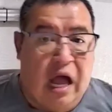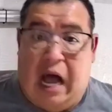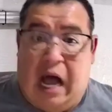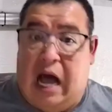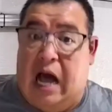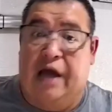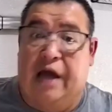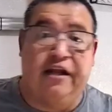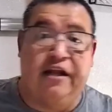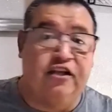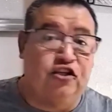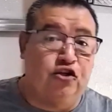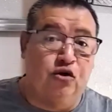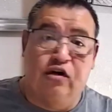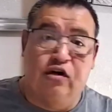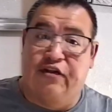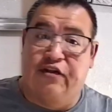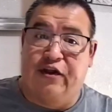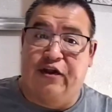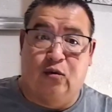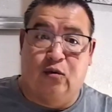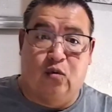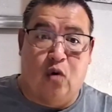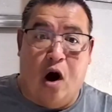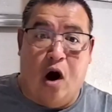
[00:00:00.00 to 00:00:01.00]
I didn't do
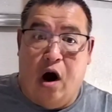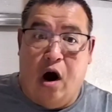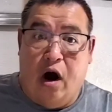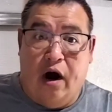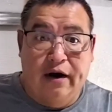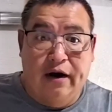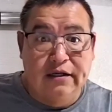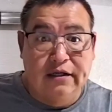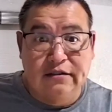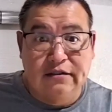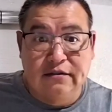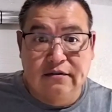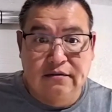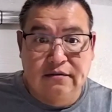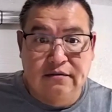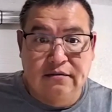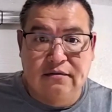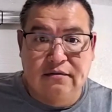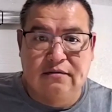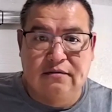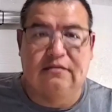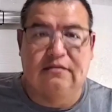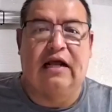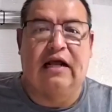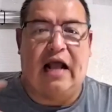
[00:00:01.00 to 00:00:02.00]
nothing wrong.
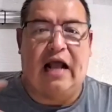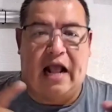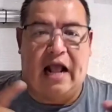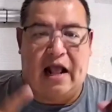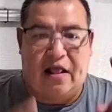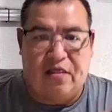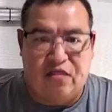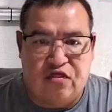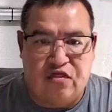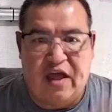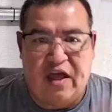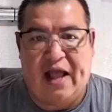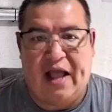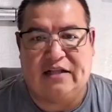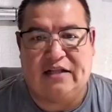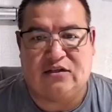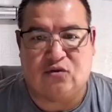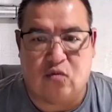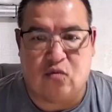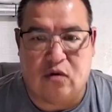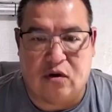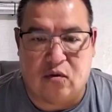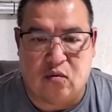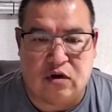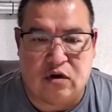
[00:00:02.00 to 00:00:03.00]
And that's
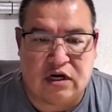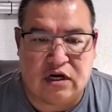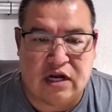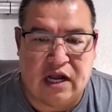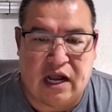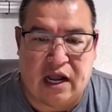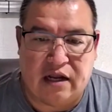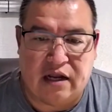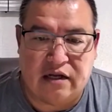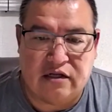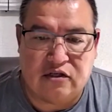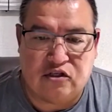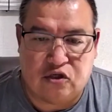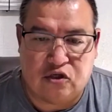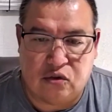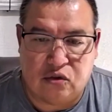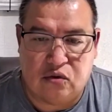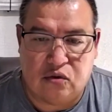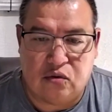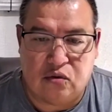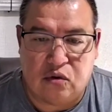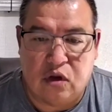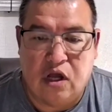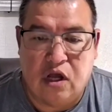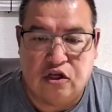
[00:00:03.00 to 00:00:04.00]
what we're going
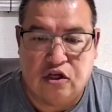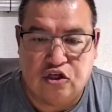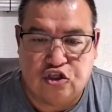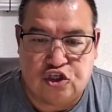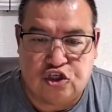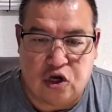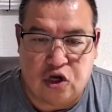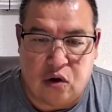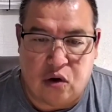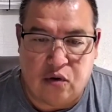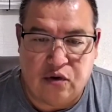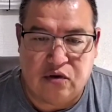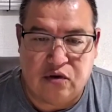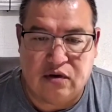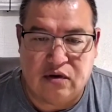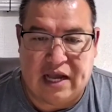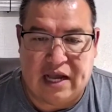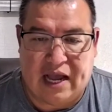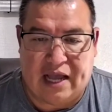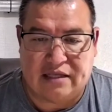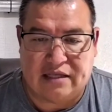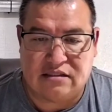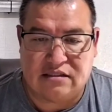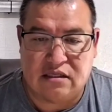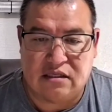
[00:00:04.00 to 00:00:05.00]
to show you
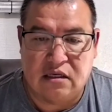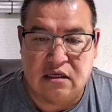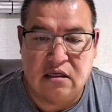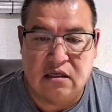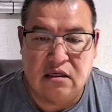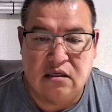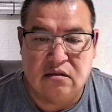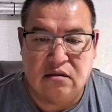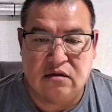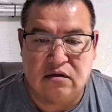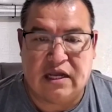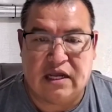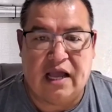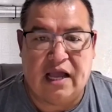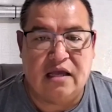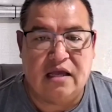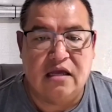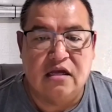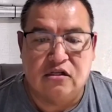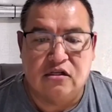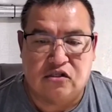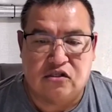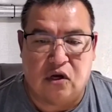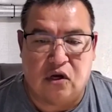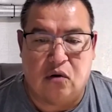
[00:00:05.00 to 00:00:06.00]
guys. Okay?
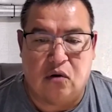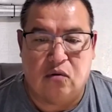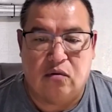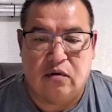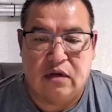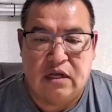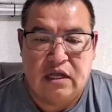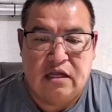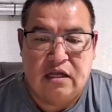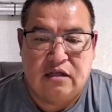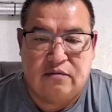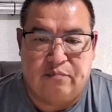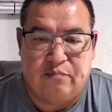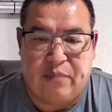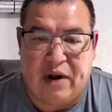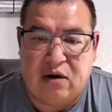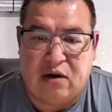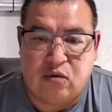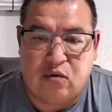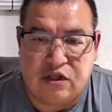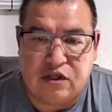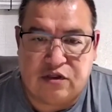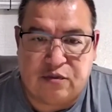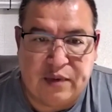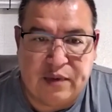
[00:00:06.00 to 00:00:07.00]
So
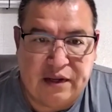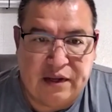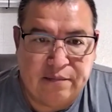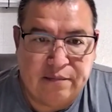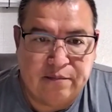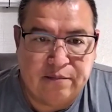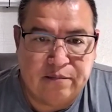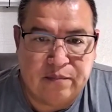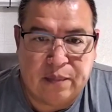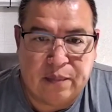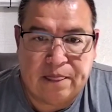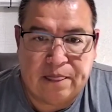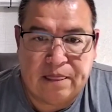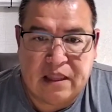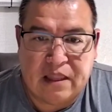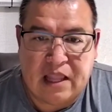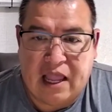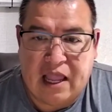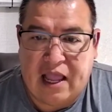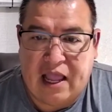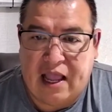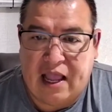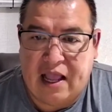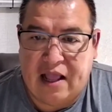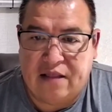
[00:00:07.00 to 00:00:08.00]
bear with me.
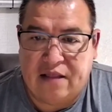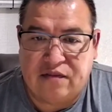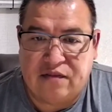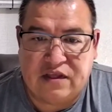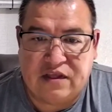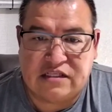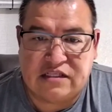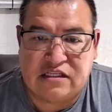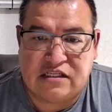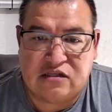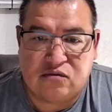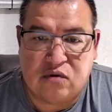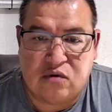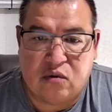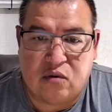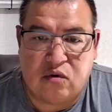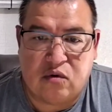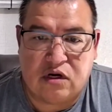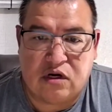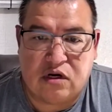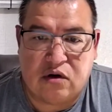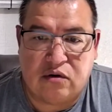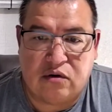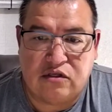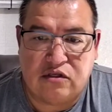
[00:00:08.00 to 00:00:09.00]
And this is what we're
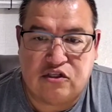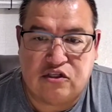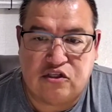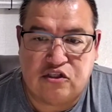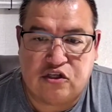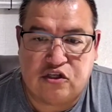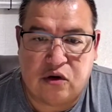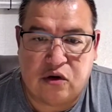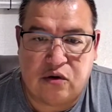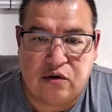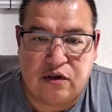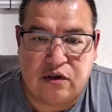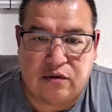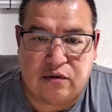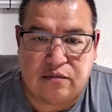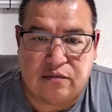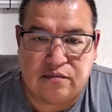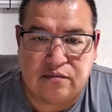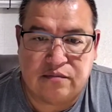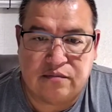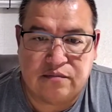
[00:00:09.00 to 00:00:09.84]
going to show you.